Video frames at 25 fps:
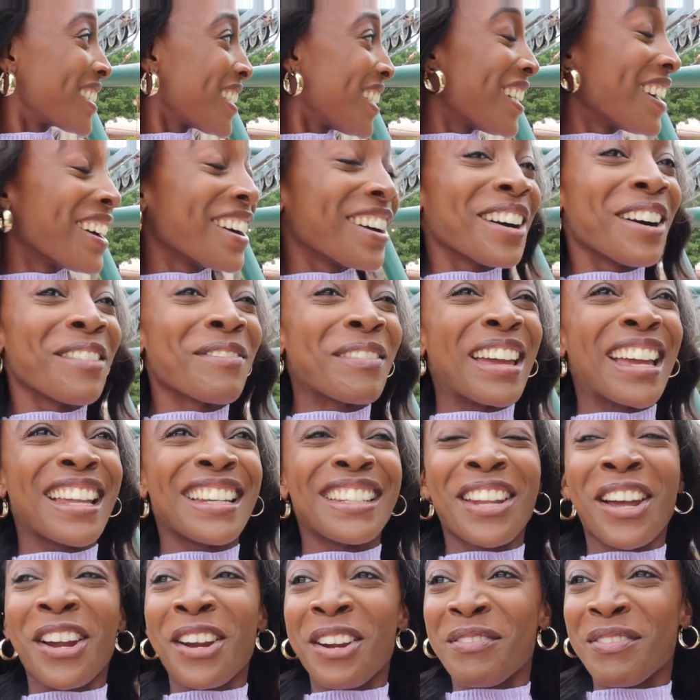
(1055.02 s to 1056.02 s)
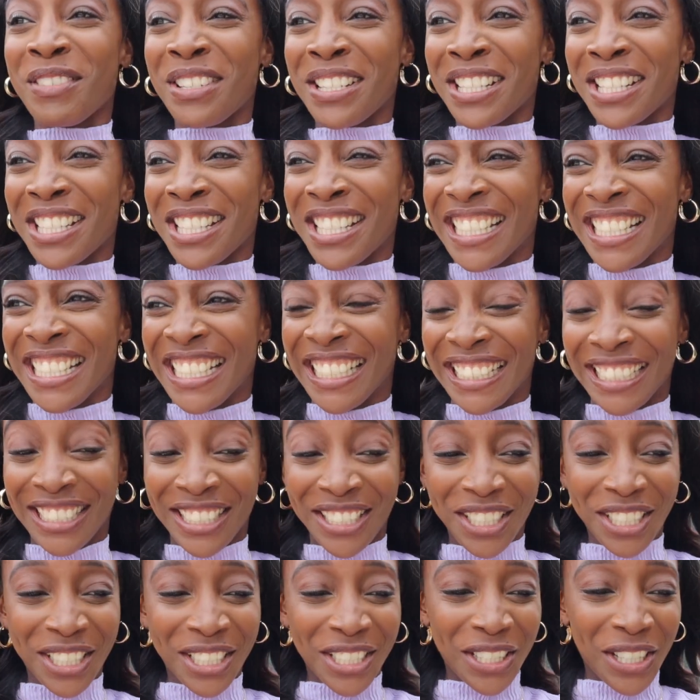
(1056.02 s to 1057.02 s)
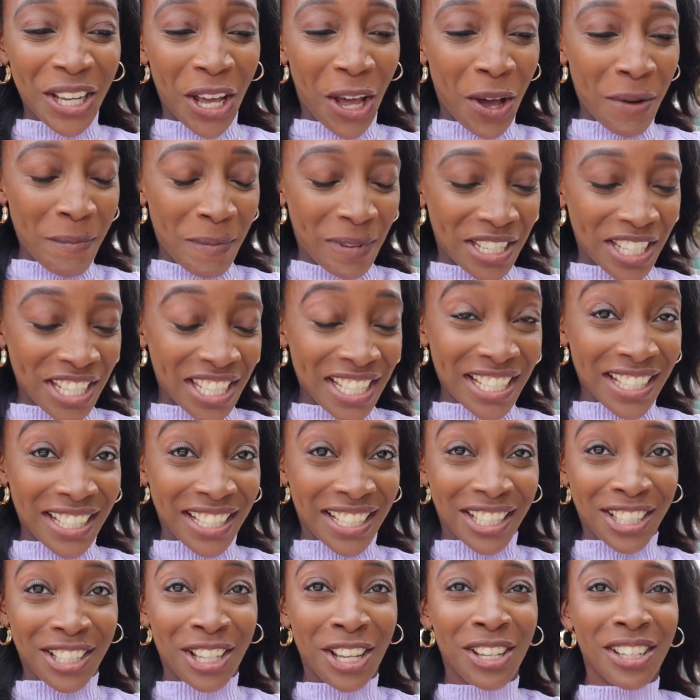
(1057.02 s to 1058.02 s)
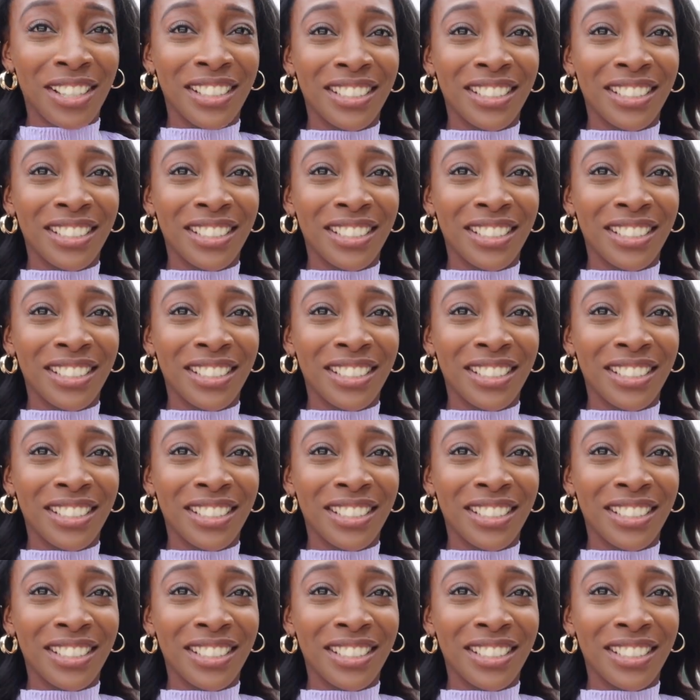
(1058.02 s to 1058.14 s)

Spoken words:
Girl, I'm getting nervous. Oh my Jesus.